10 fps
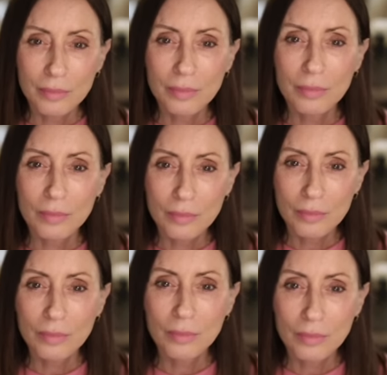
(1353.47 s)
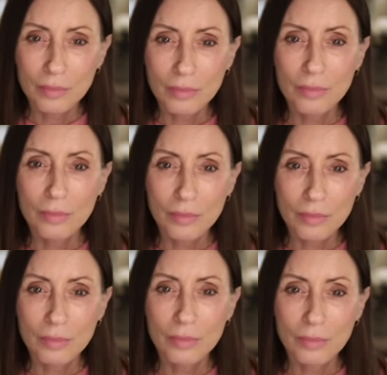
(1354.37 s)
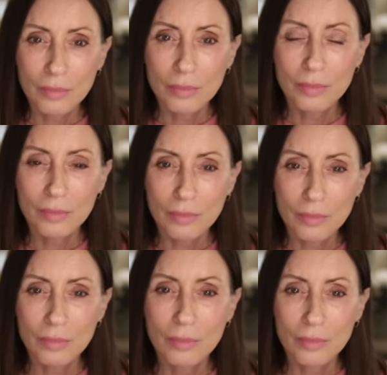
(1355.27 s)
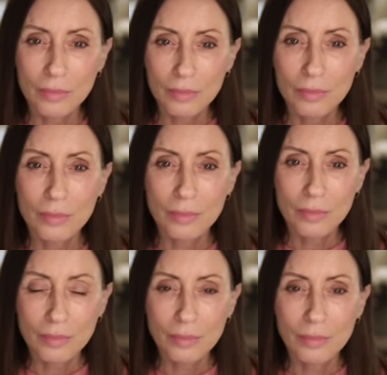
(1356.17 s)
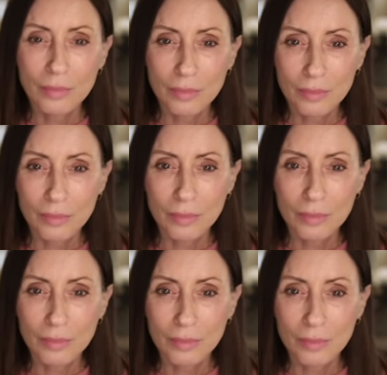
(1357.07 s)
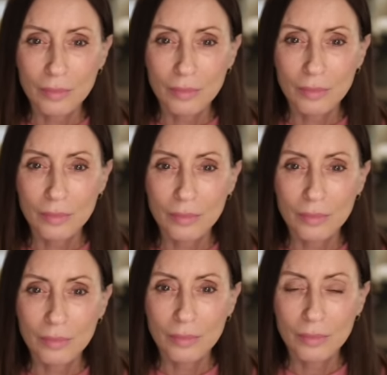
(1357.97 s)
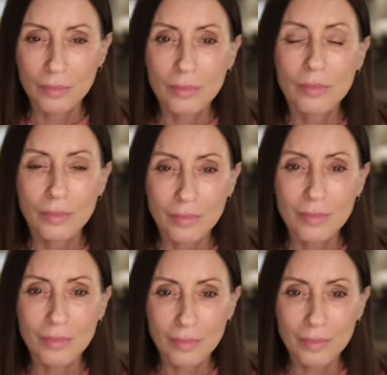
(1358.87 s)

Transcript: This person isn't speaking.